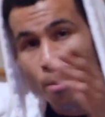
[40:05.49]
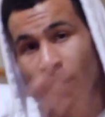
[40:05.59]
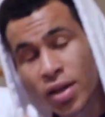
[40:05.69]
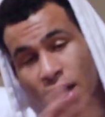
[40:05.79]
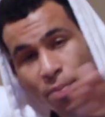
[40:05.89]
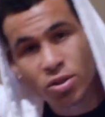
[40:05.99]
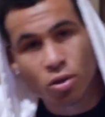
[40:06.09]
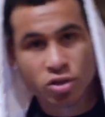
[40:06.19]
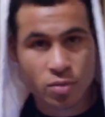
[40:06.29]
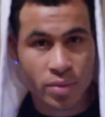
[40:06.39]
Build up your
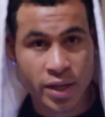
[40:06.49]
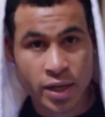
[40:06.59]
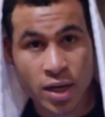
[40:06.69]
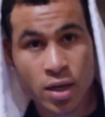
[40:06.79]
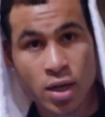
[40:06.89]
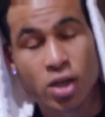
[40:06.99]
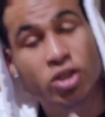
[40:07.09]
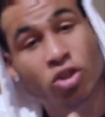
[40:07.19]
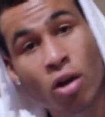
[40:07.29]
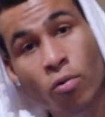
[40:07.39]
social media,
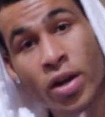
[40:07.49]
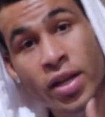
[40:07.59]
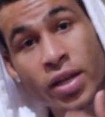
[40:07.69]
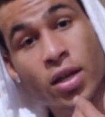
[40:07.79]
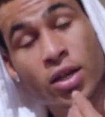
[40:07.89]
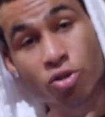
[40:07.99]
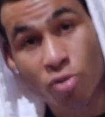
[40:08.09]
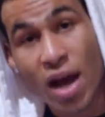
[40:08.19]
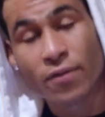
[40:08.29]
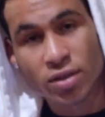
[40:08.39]
start running
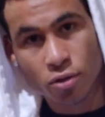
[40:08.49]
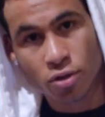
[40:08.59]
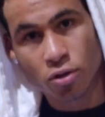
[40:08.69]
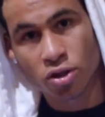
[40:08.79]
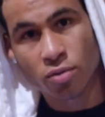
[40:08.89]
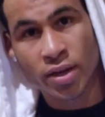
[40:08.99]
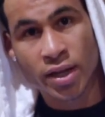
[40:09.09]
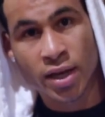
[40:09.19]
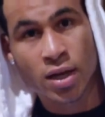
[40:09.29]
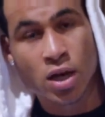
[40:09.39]
traffic to your social
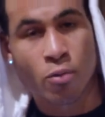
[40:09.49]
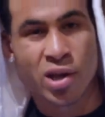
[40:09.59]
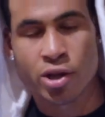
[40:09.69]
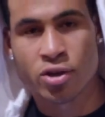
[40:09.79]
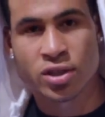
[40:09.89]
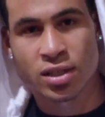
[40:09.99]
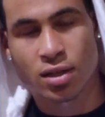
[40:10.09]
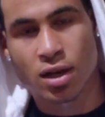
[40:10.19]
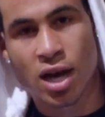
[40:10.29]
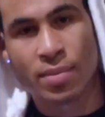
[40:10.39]
media, whether you're using
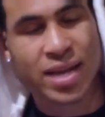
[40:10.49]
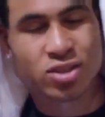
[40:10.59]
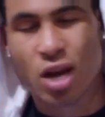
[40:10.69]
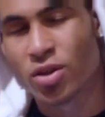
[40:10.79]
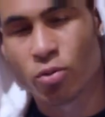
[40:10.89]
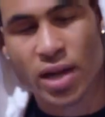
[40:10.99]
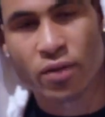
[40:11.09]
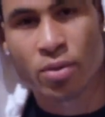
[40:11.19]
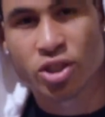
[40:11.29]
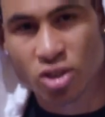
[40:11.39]
eCommerce. We're gonna have a
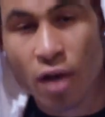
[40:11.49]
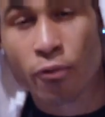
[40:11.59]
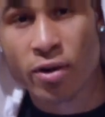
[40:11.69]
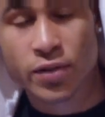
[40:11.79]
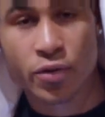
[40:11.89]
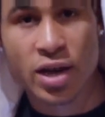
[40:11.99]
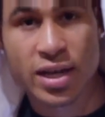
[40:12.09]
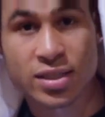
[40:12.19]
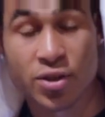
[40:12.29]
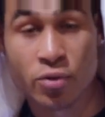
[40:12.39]
bunch of softwares for you
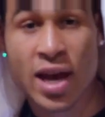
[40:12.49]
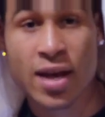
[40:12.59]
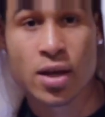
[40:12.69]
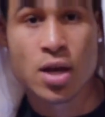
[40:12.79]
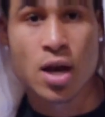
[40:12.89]
guys to do that.